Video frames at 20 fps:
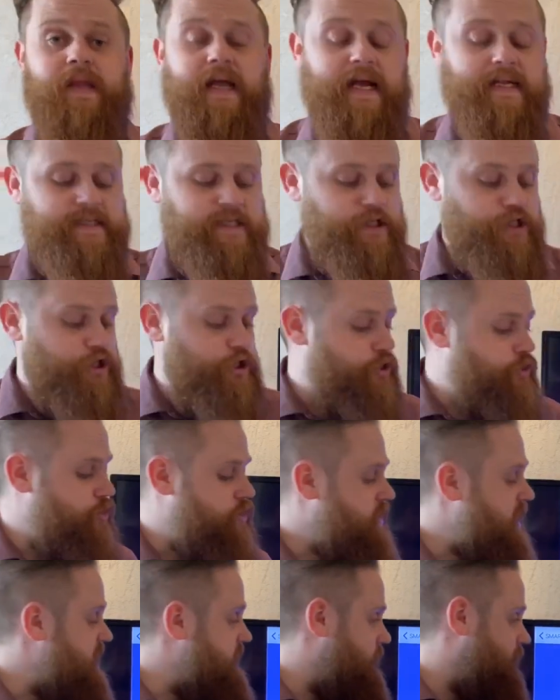It is
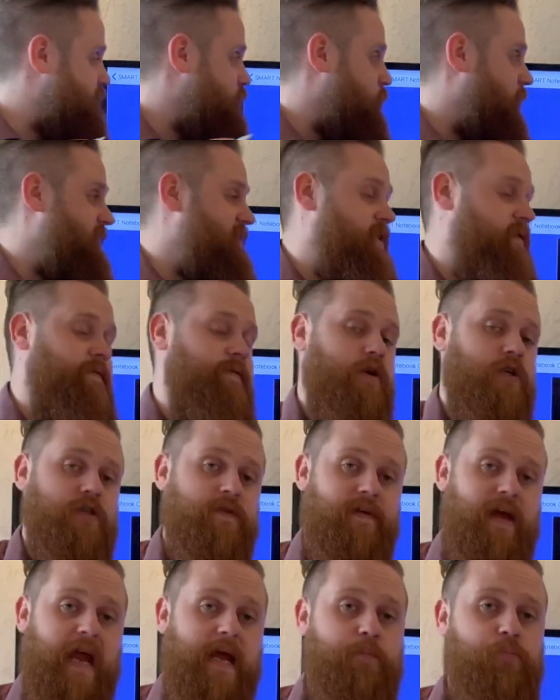Tuesday the 21st
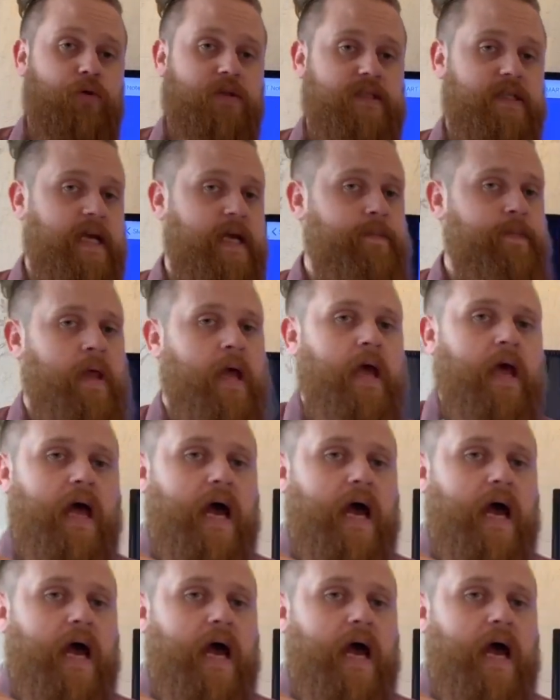of April today